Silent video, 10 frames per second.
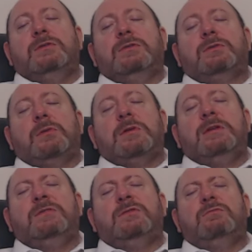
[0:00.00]
So I
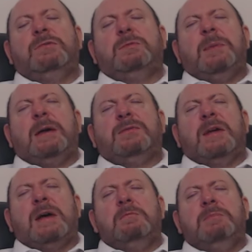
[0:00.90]
need to respect
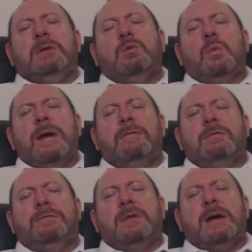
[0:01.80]
that and be aware
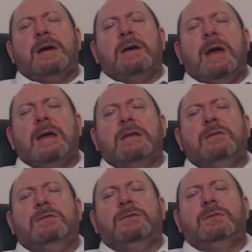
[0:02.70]
of that.
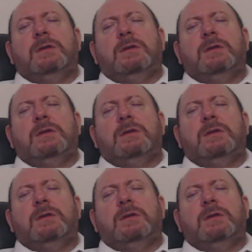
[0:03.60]
And